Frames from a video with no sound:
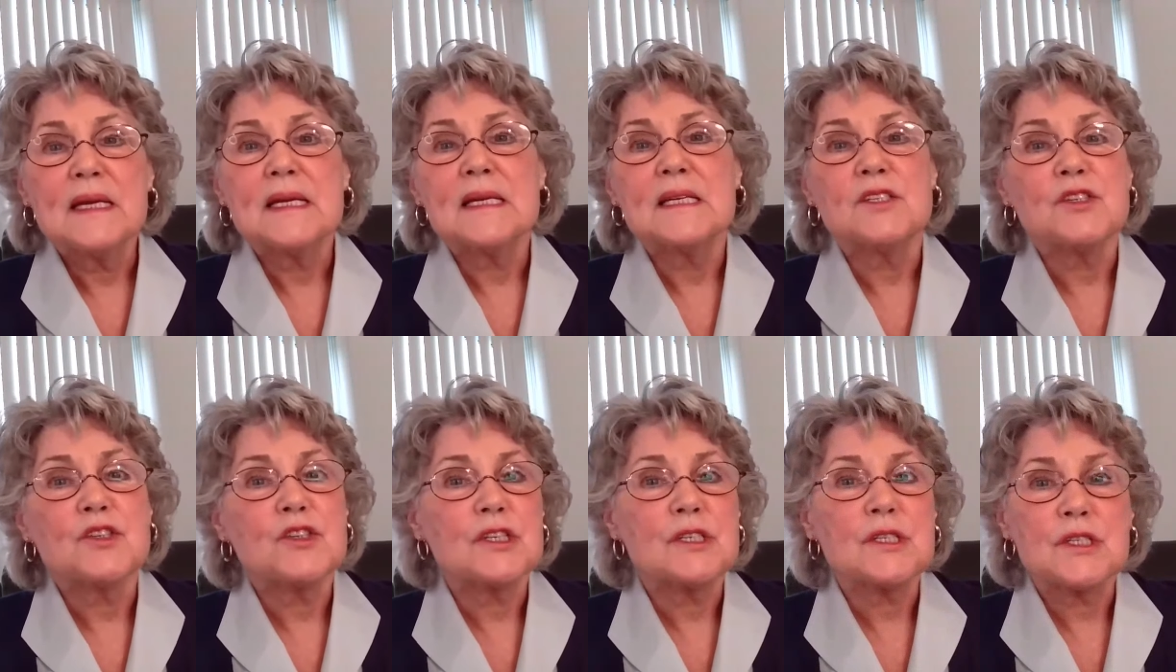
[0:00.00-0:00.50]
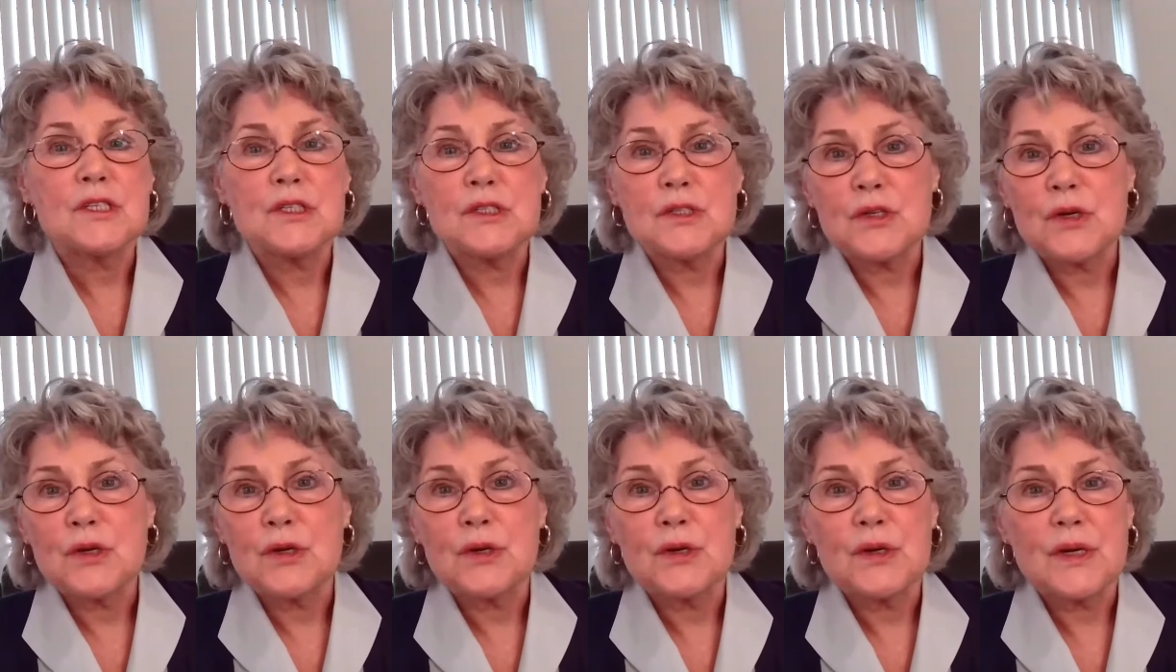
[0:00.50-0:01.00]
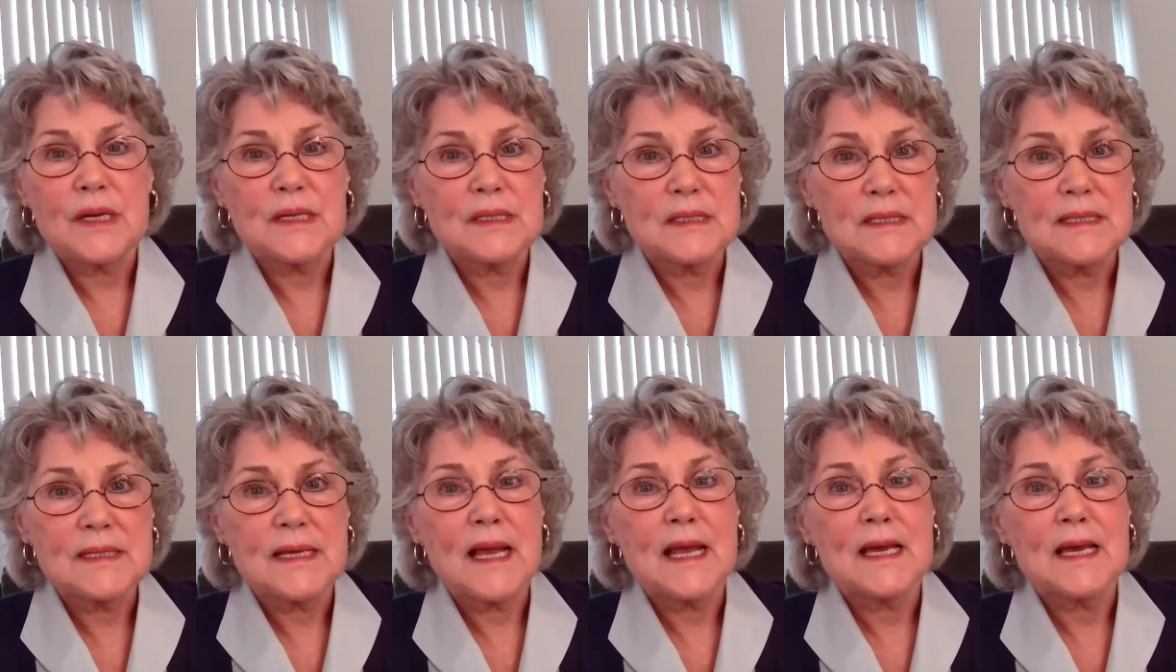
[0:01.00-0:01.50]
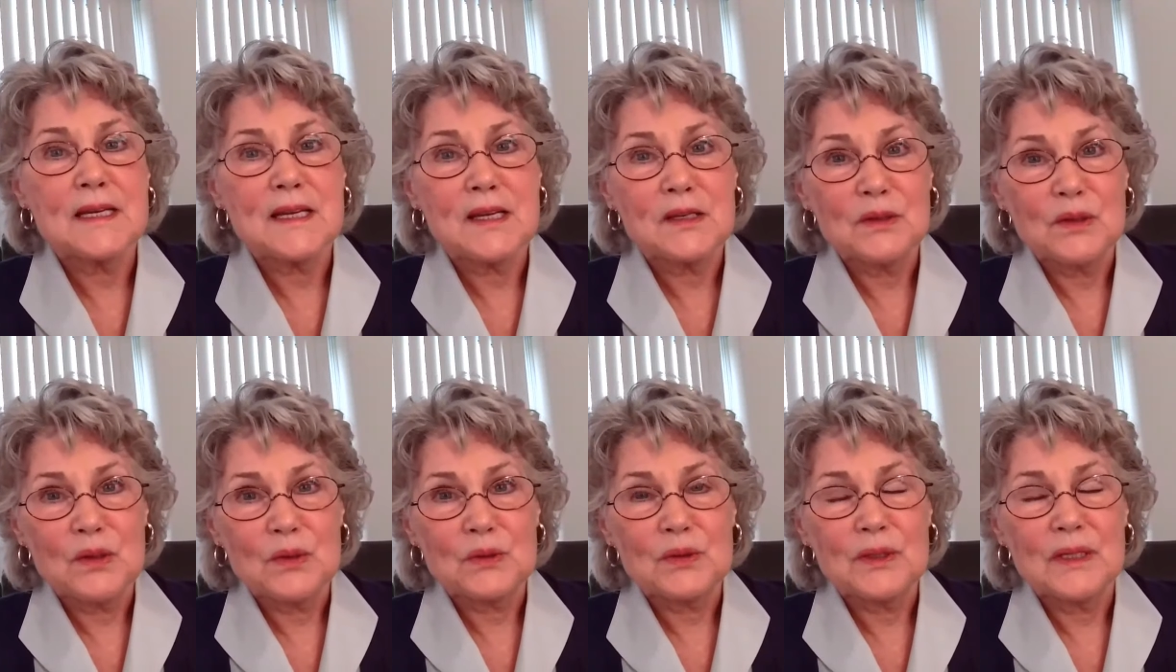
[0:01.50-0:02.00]
is just as hurt and sad
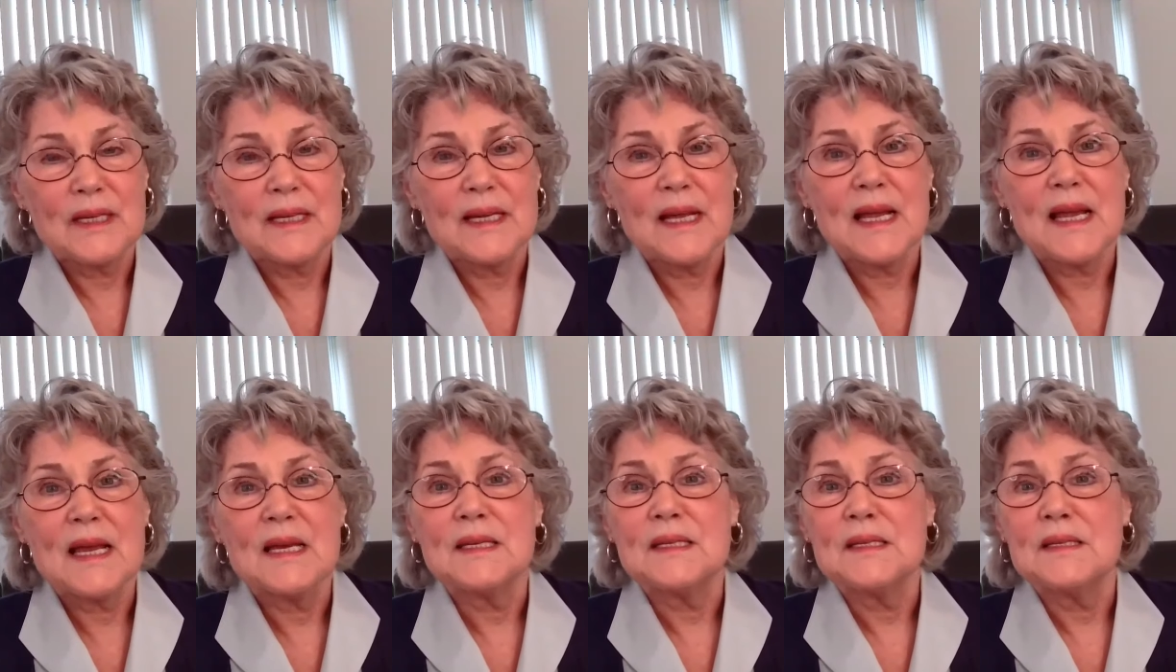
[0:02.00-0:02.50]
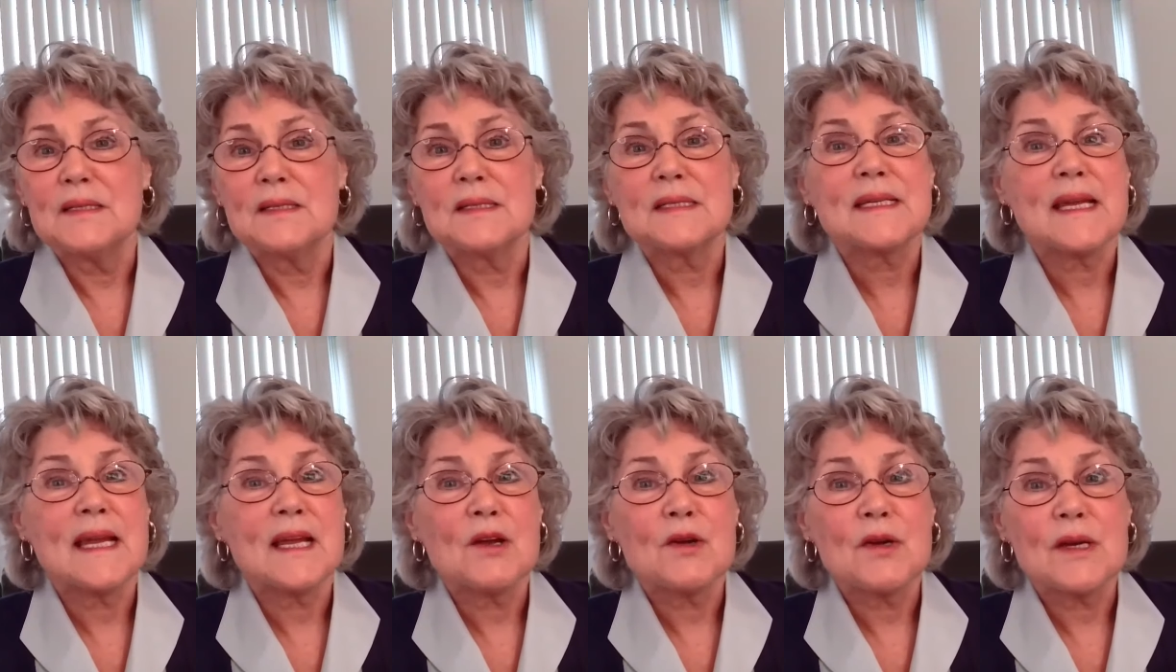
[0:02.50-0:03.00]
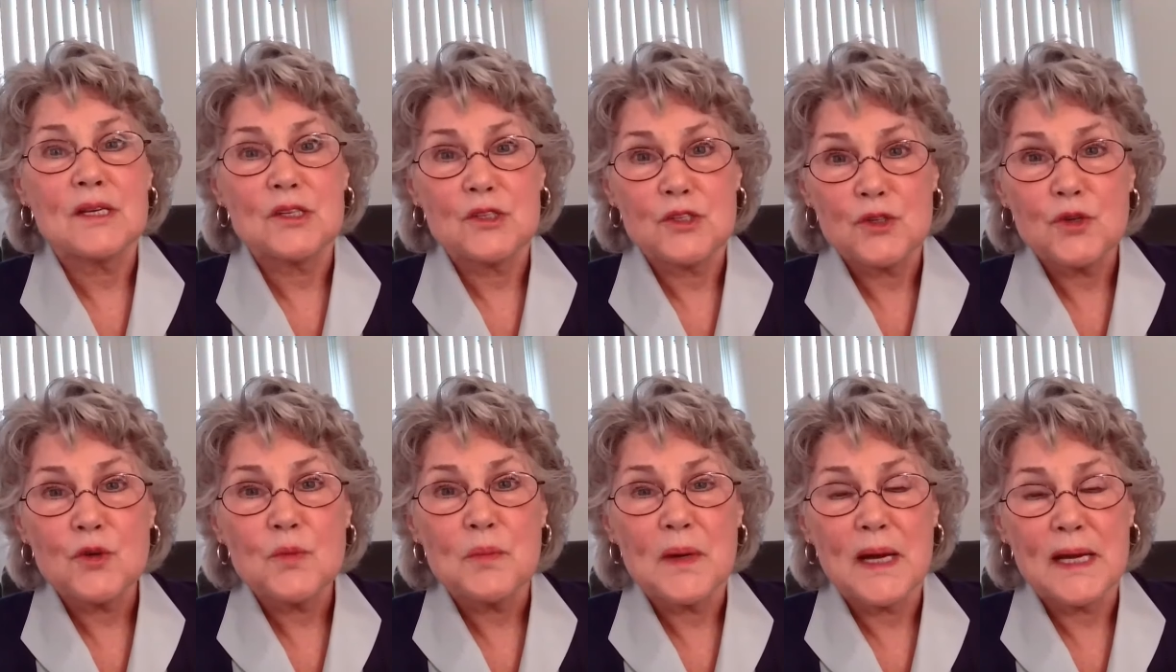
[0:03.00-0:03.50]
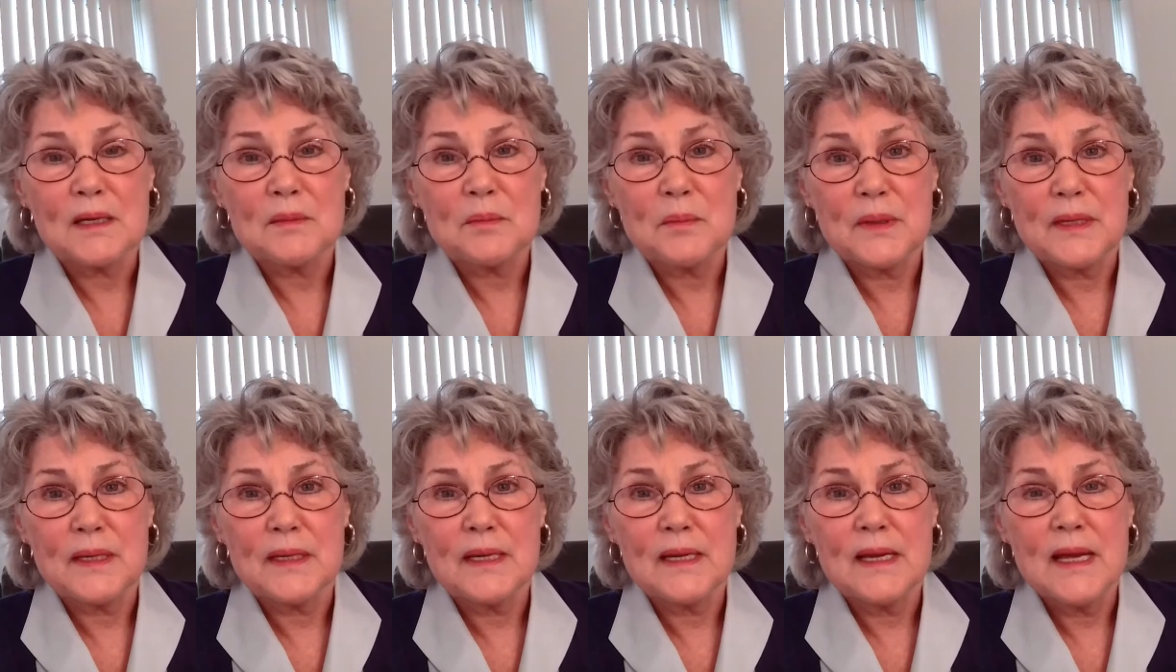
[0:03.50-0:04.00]
and lonely and scared as you might
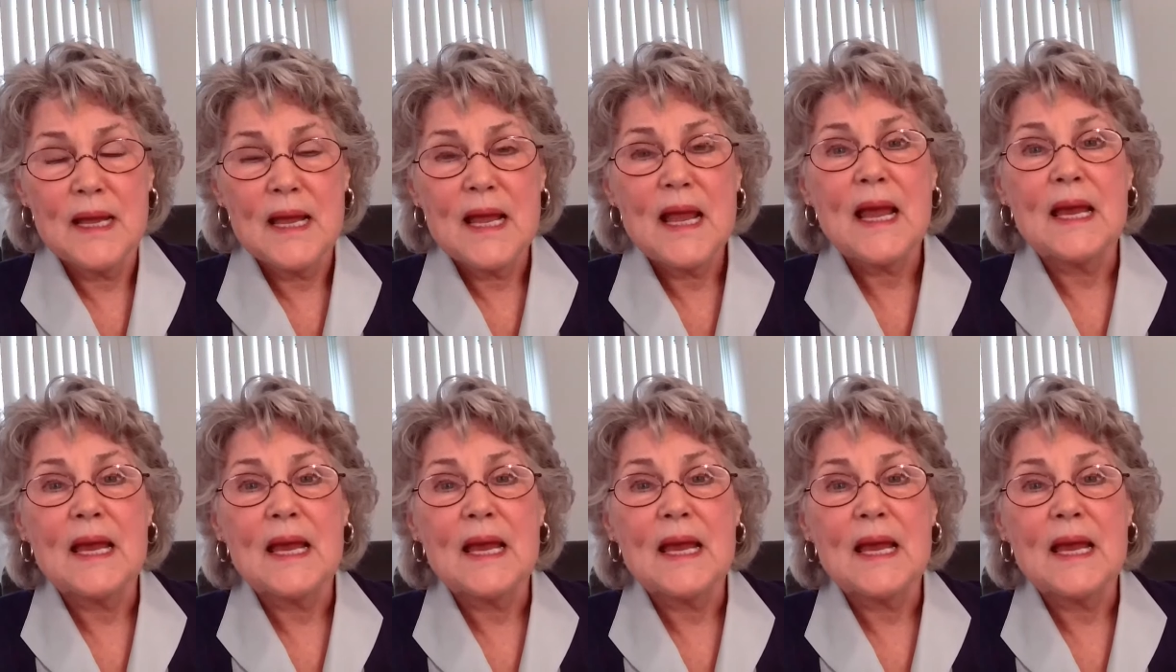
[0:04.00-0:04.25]
be.